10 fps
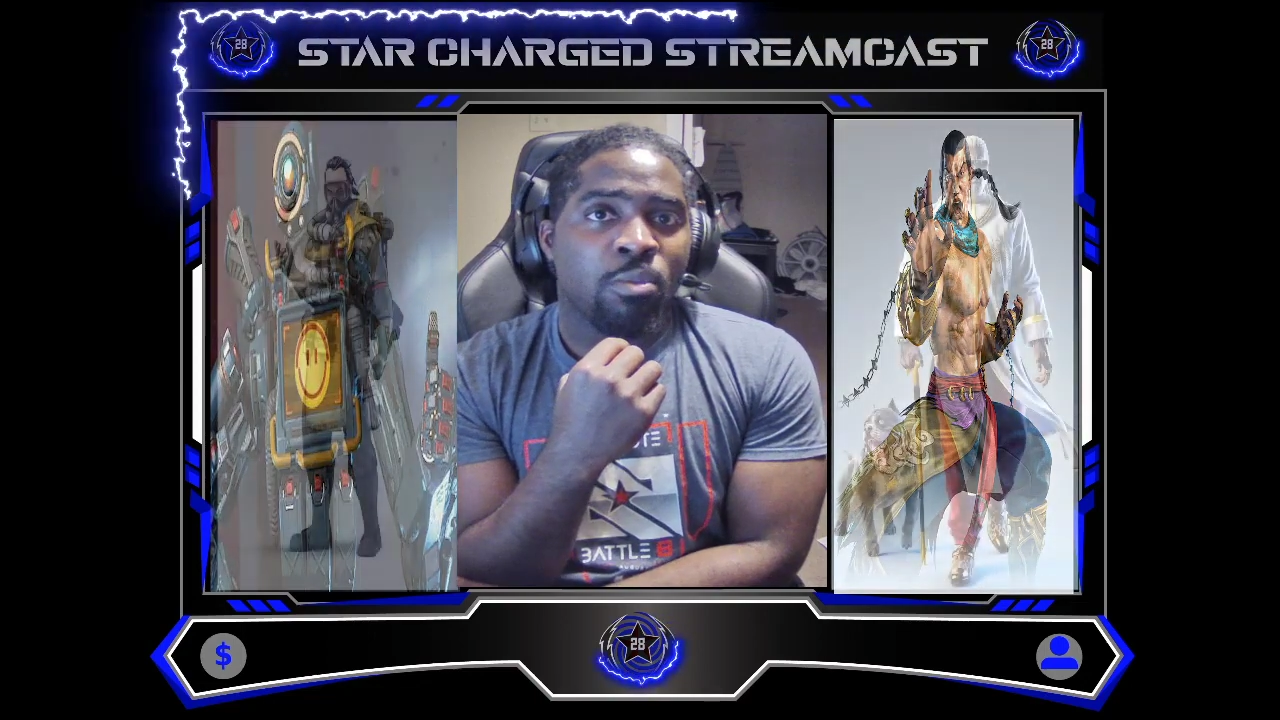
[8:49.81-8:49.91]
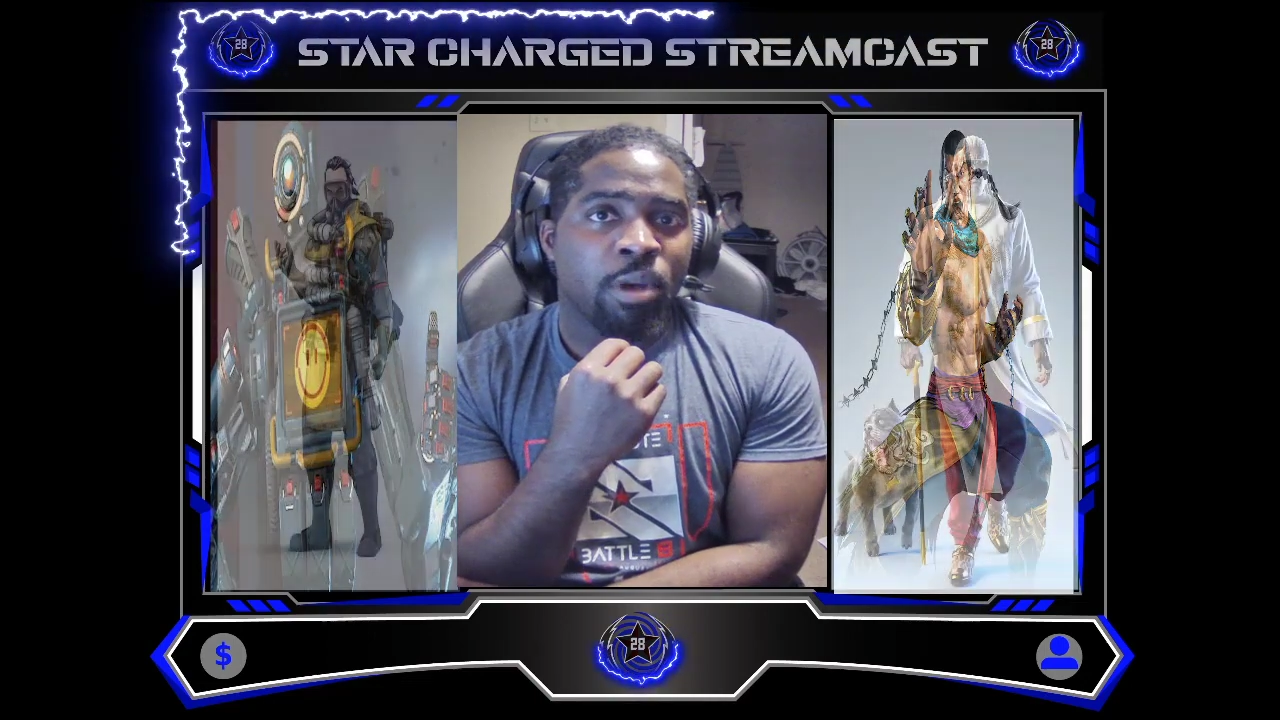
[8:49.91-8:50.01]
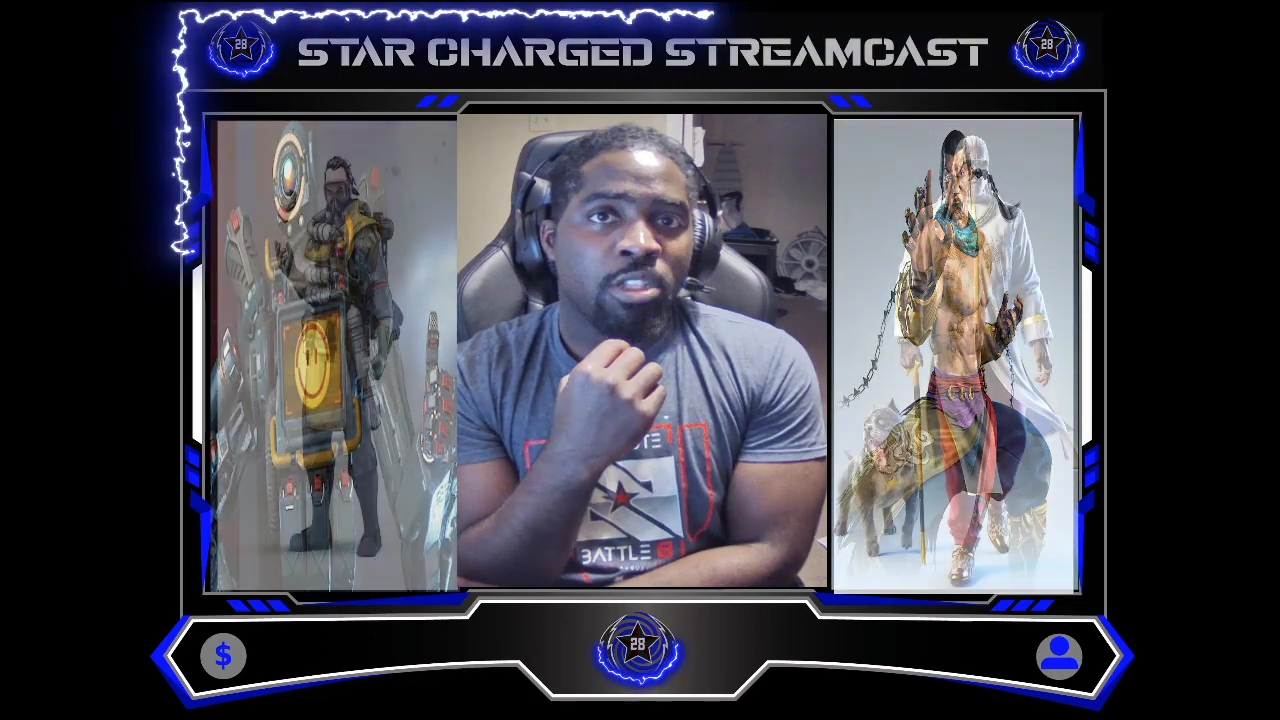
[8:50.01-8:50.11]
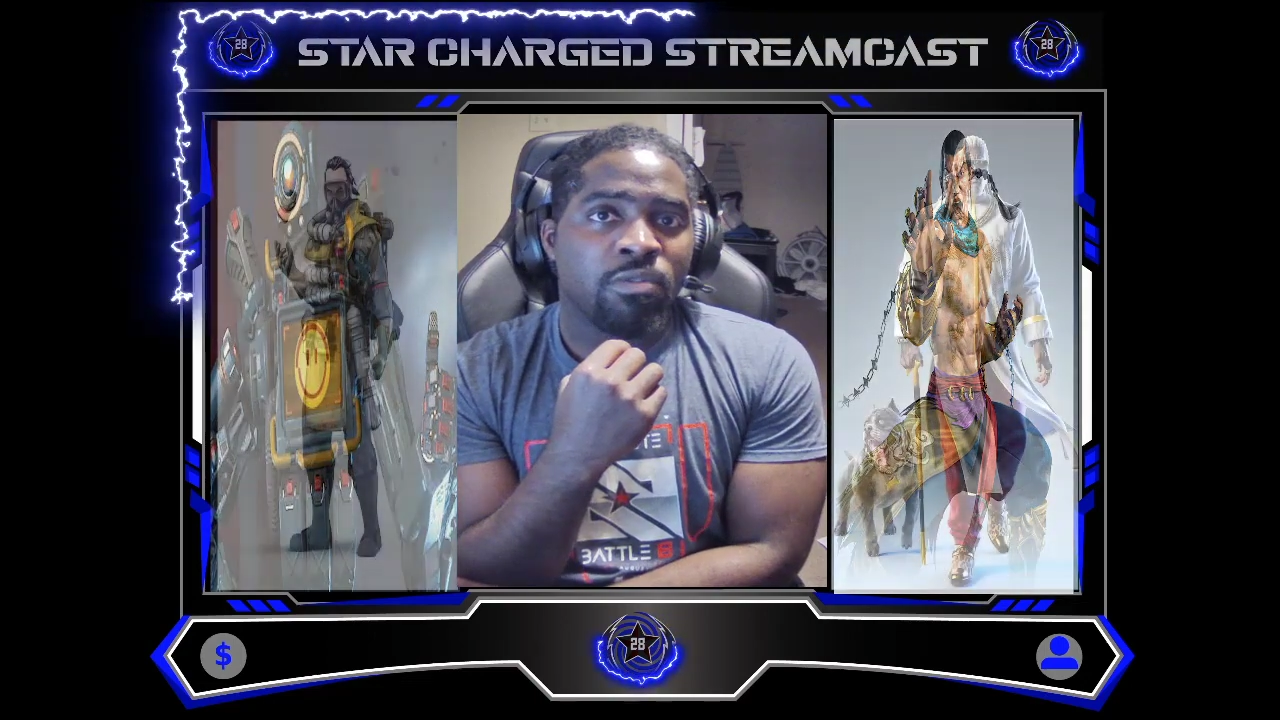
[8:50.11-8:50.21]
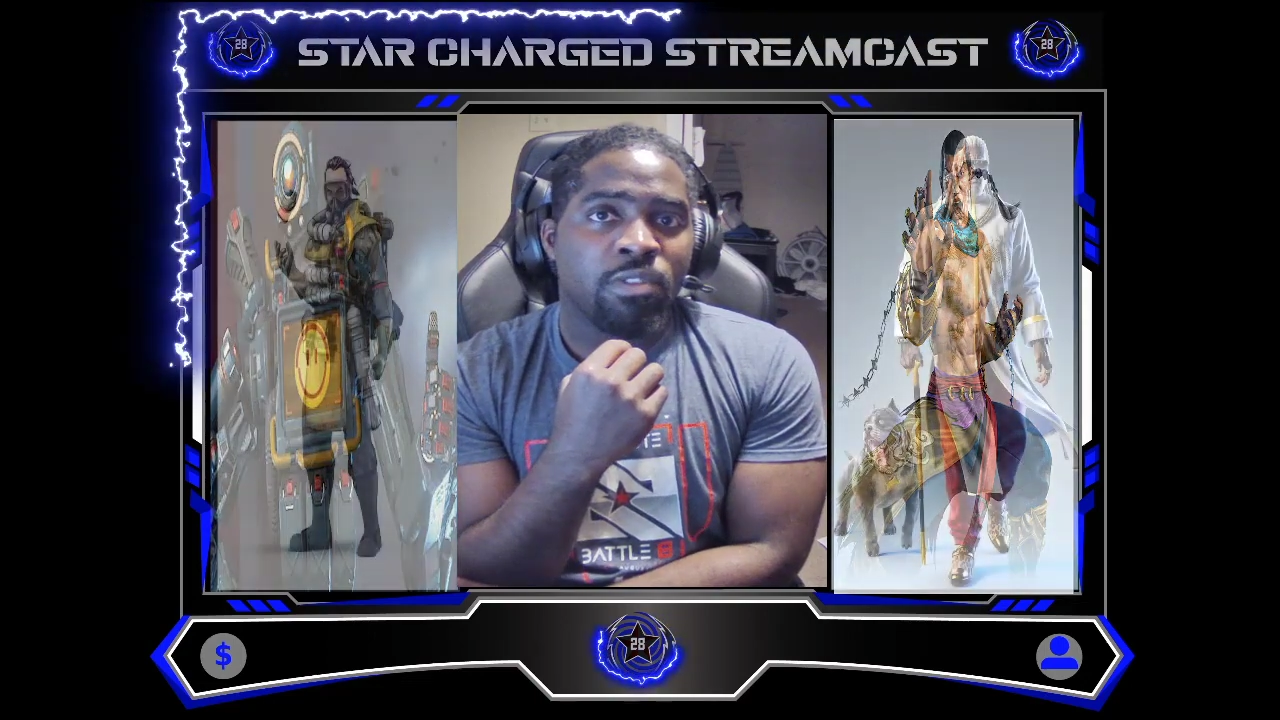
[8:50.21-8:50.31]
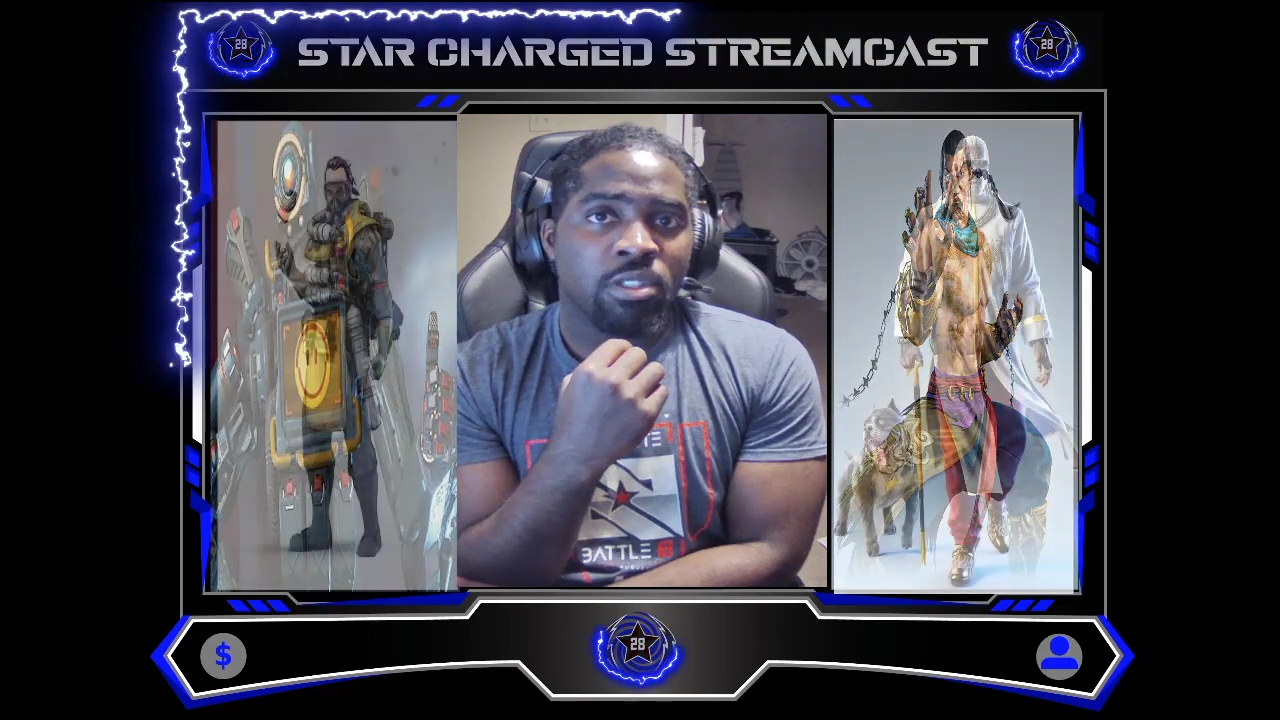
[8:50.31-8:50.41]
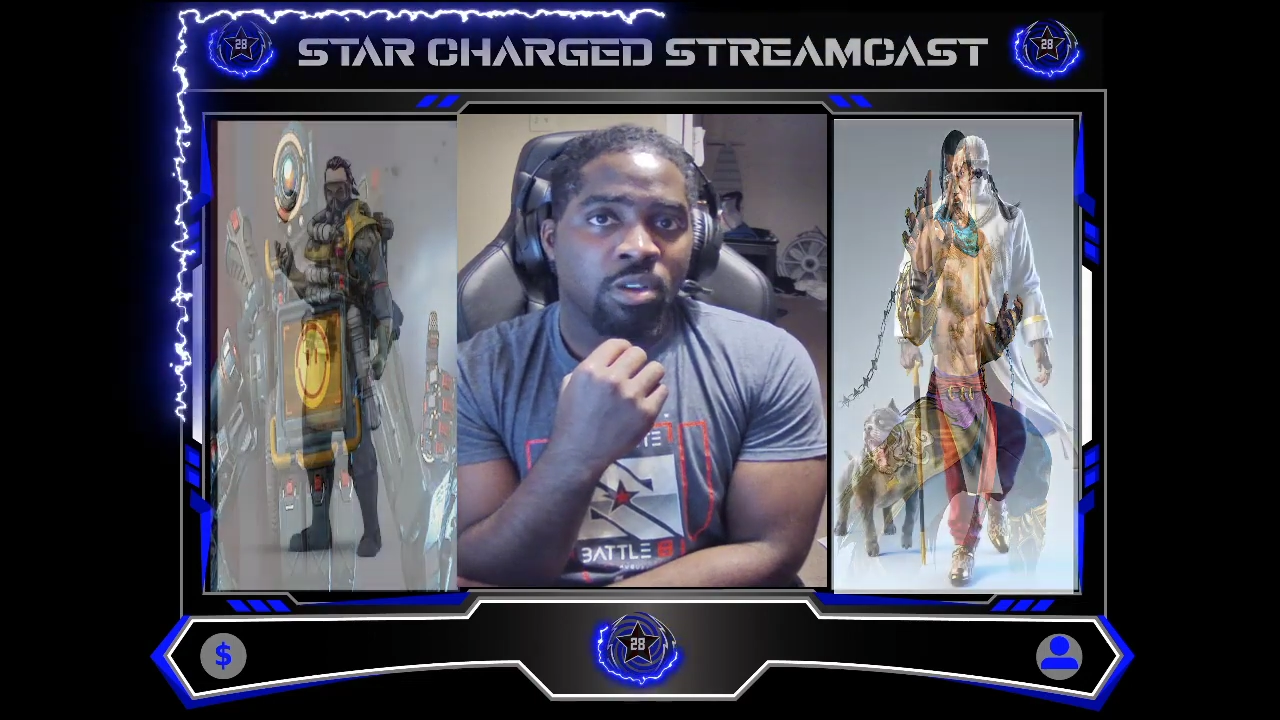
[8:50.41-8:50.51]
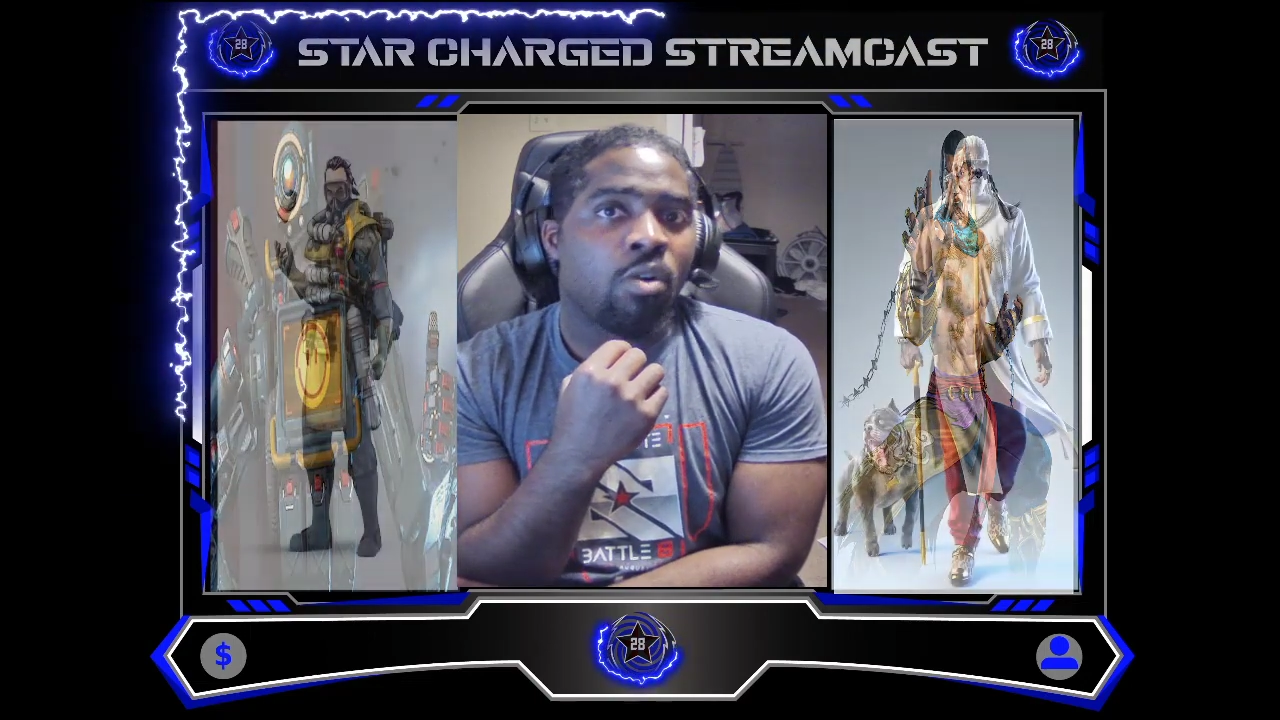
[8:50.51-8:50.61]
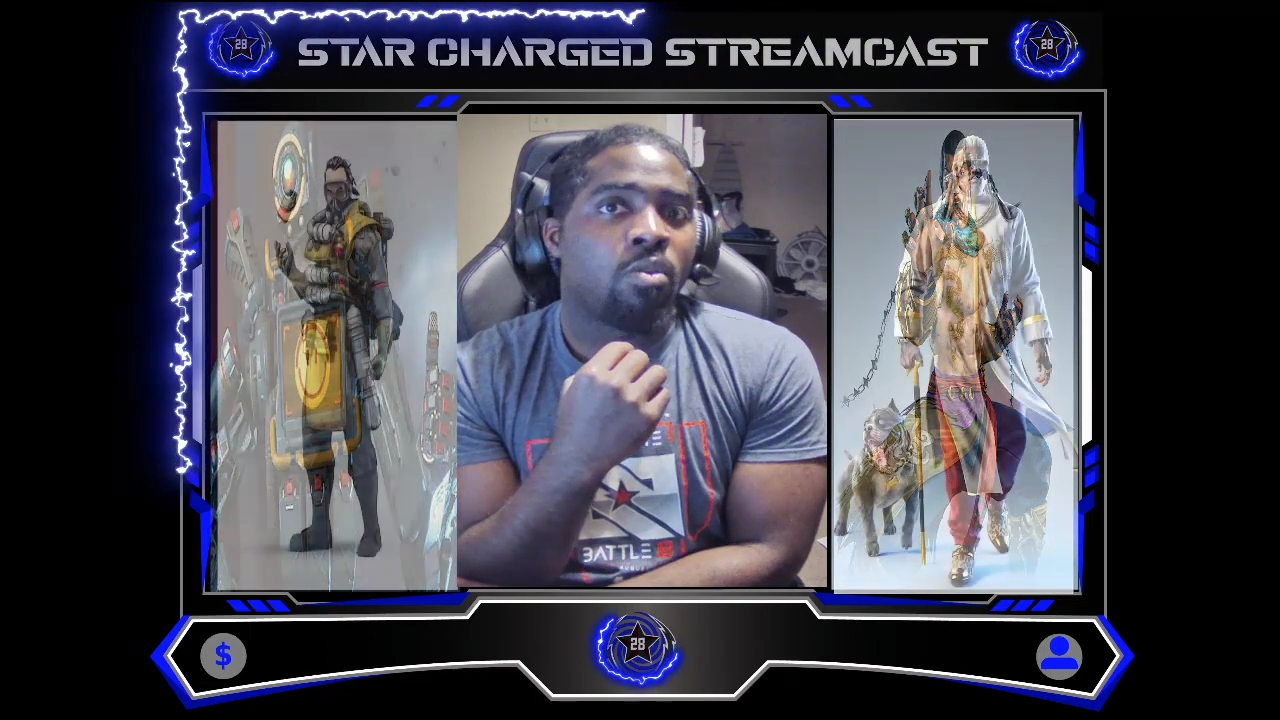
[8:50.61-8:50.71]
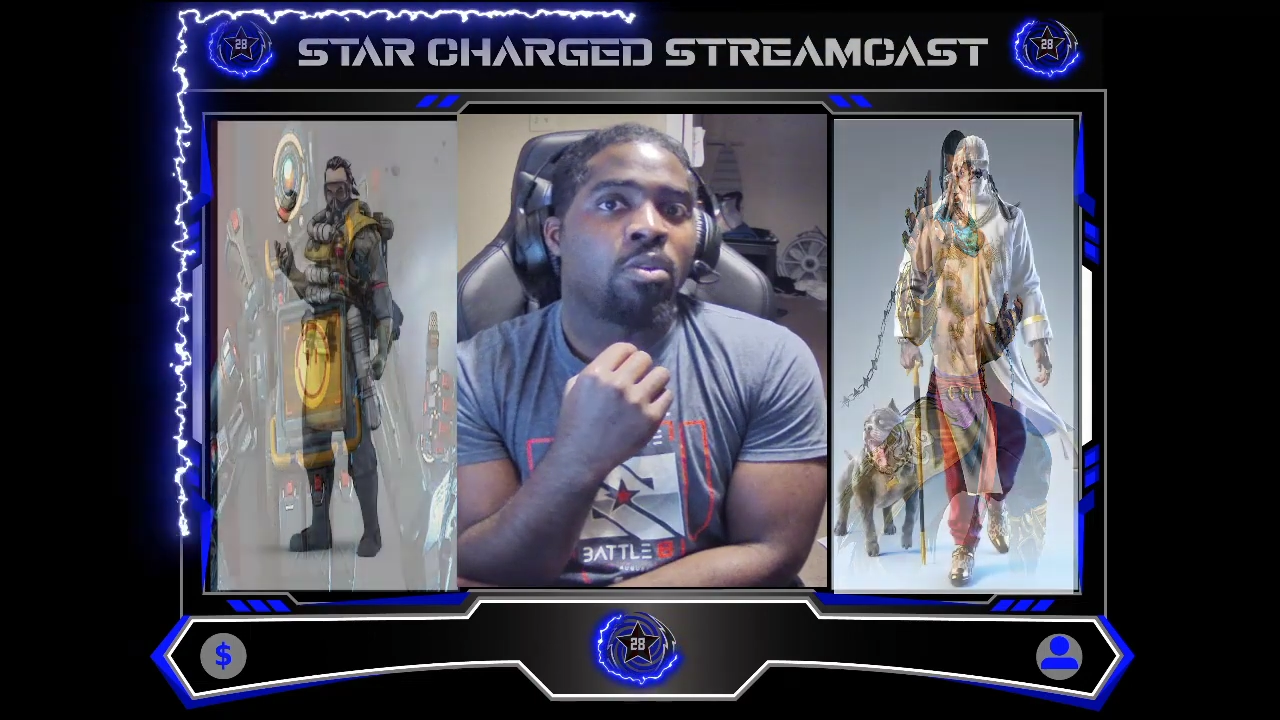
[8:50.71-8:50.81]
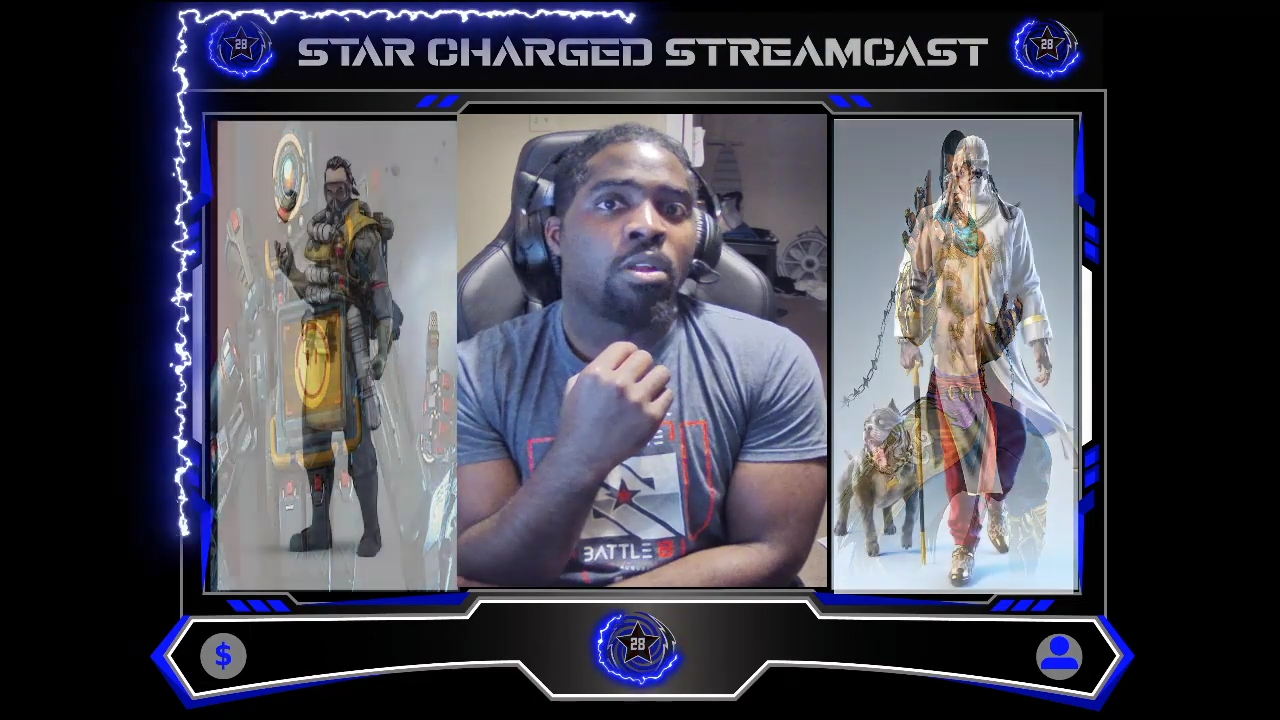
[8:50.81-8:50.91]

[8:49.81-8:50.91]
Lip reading: much of a toll